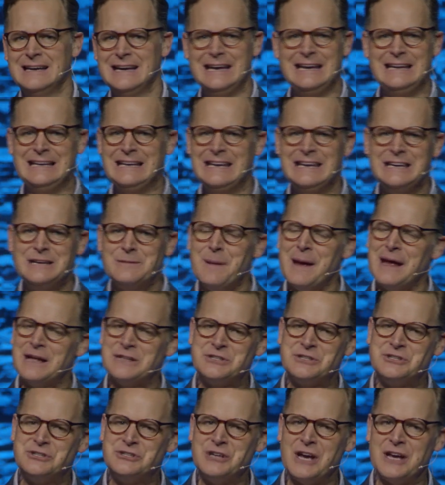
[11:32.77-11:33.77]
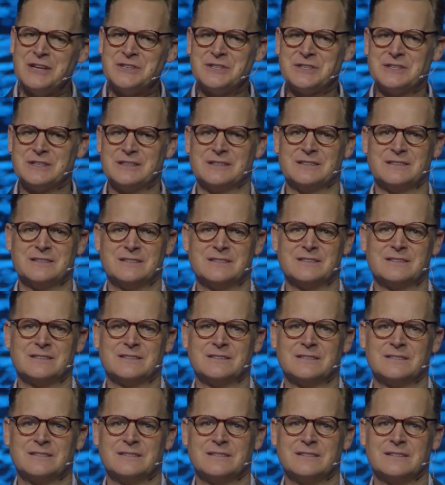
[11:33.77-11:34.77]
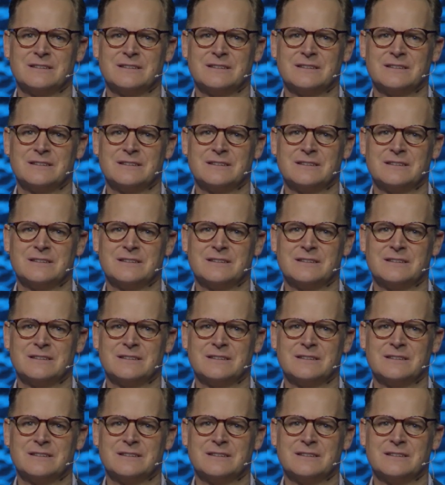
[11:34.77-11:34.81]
He demands justice.